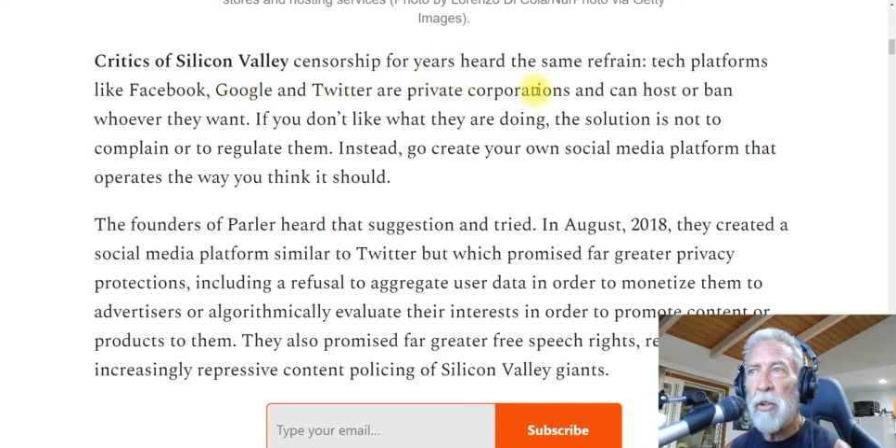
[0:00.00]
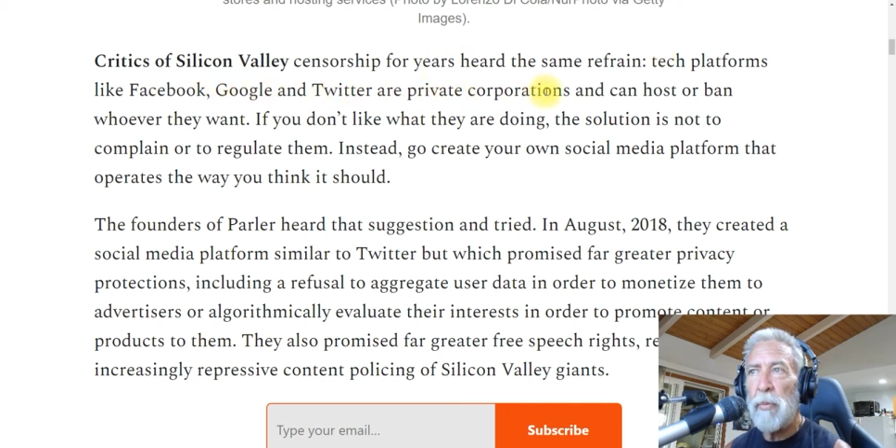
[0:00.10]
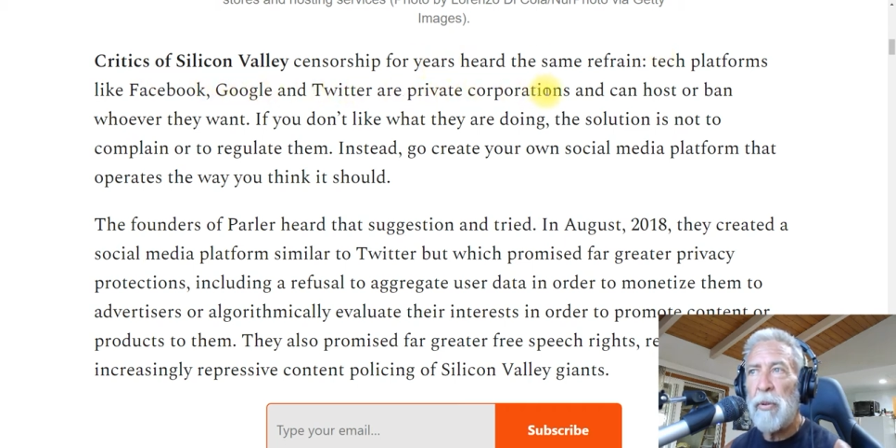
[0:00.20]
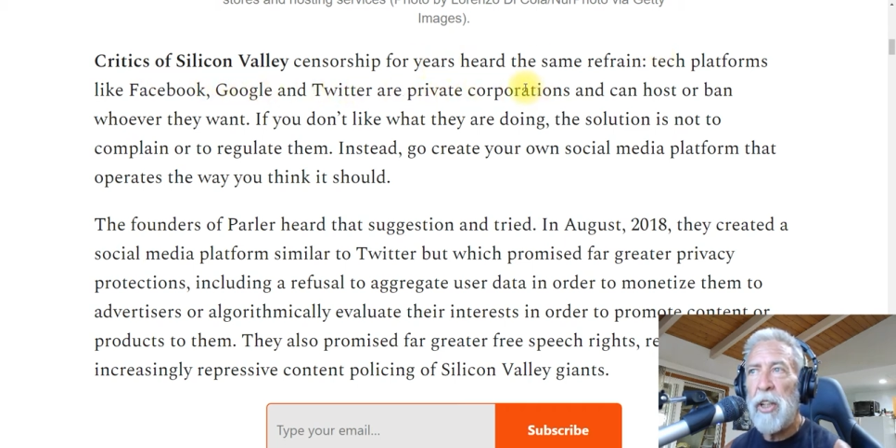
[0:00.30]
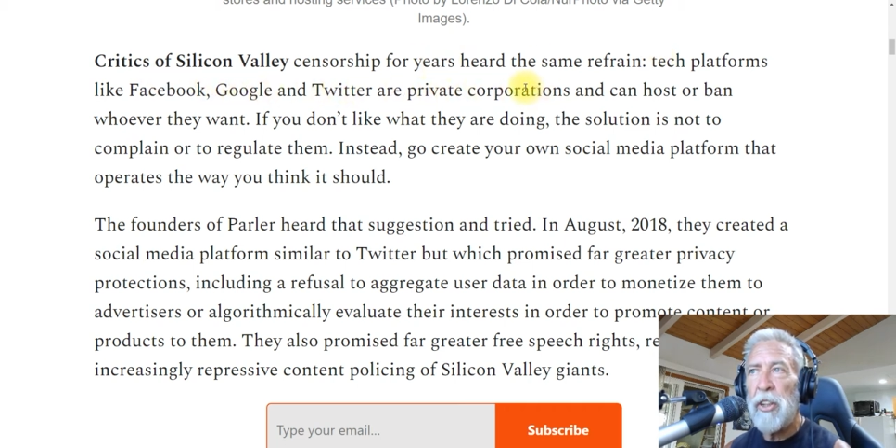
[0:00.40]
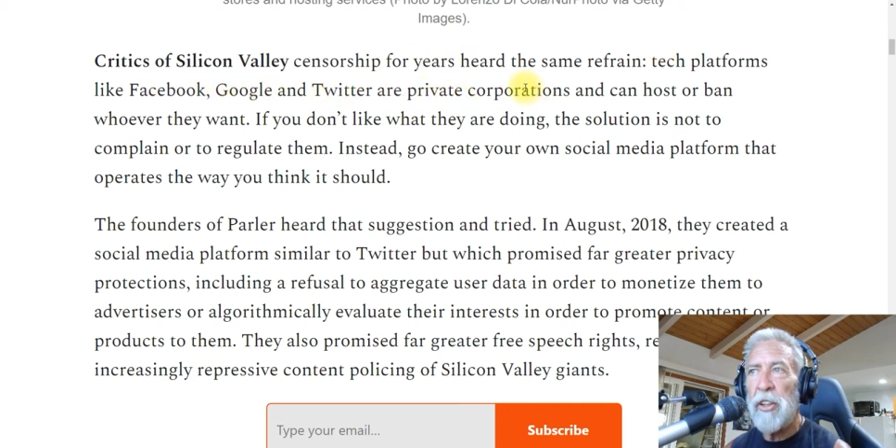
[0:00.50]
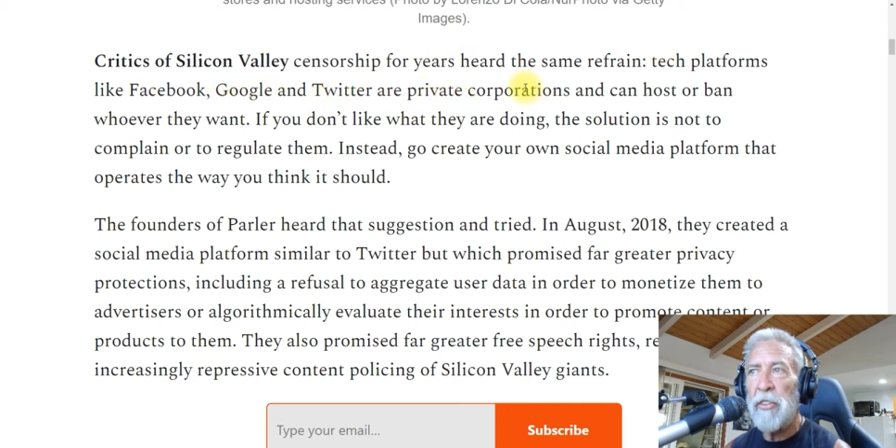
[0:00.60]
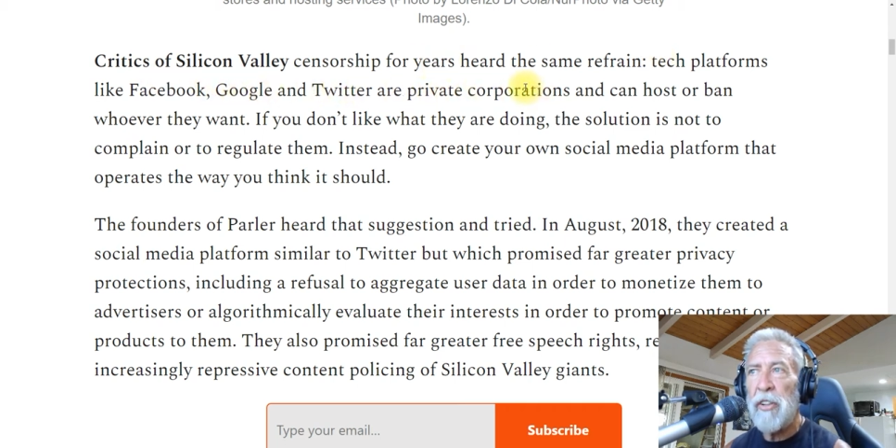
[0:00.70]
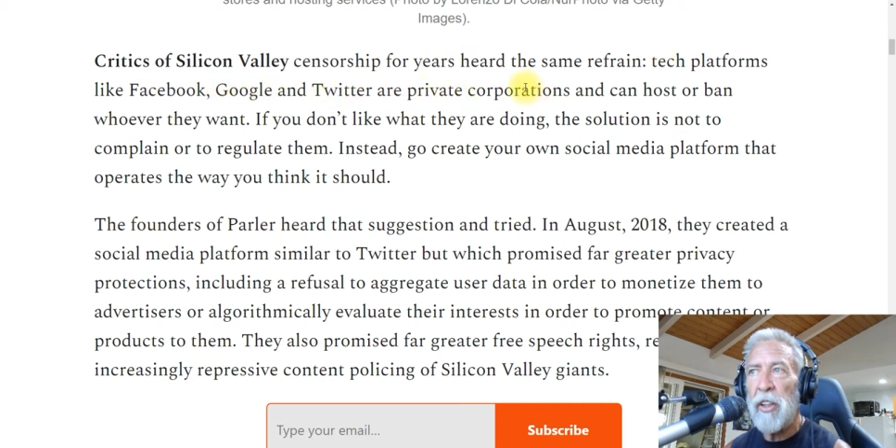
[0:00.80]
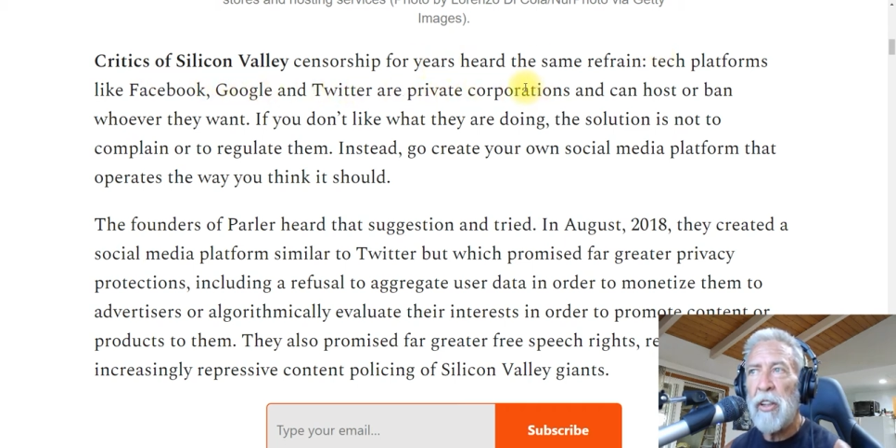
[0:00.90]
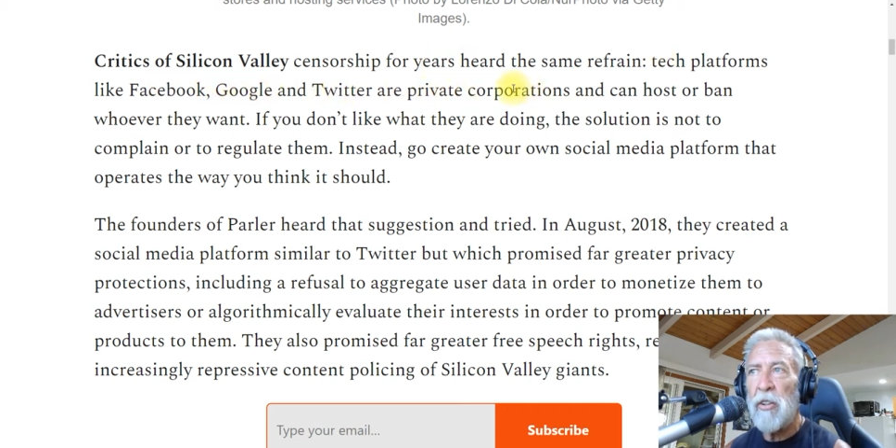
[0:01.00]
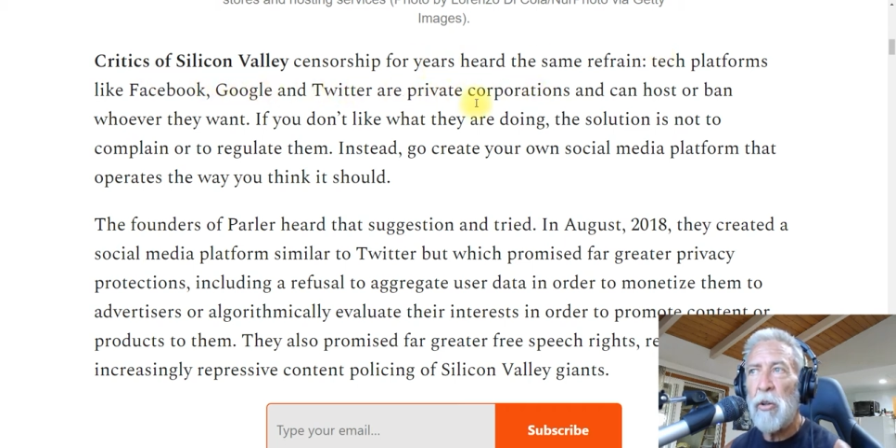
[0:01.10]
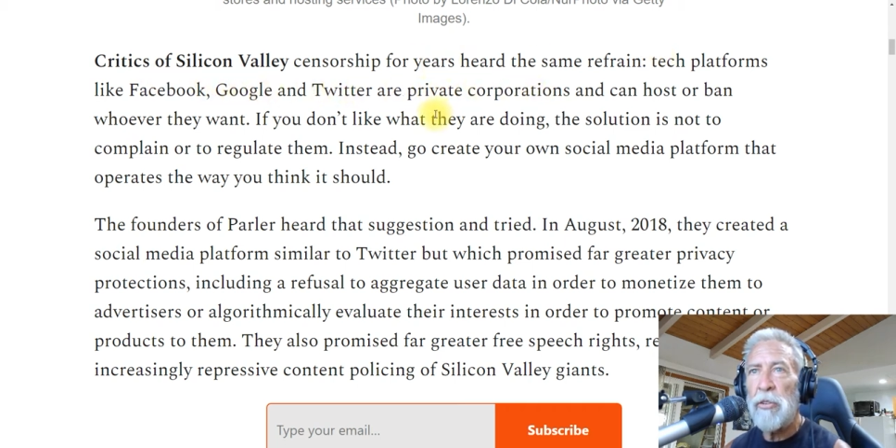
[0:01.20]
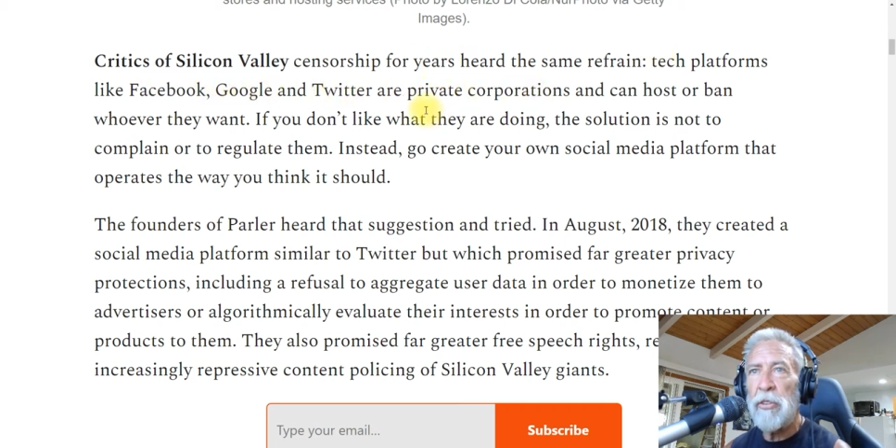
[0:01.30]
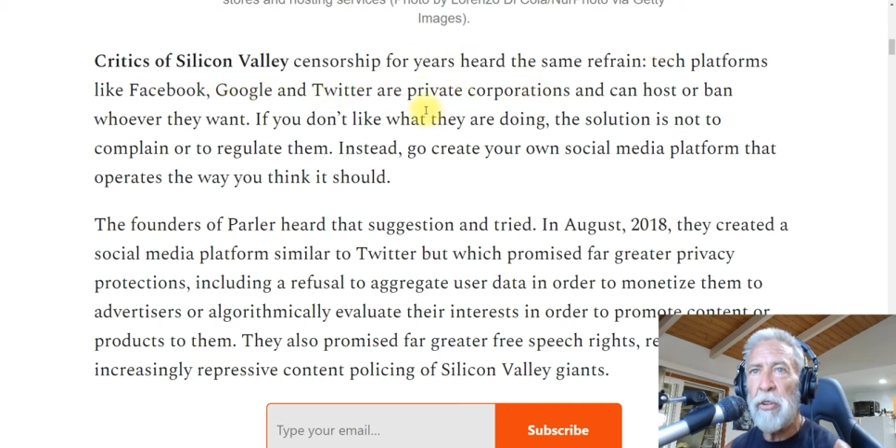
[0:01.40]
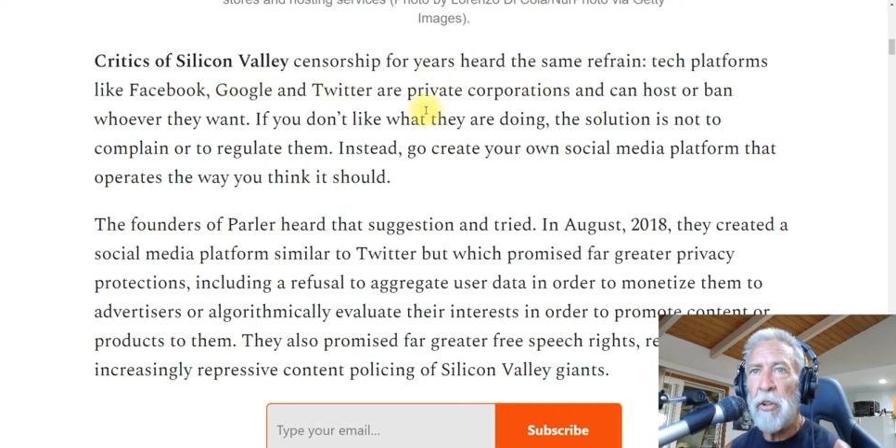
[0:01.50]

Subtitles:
corporations and can host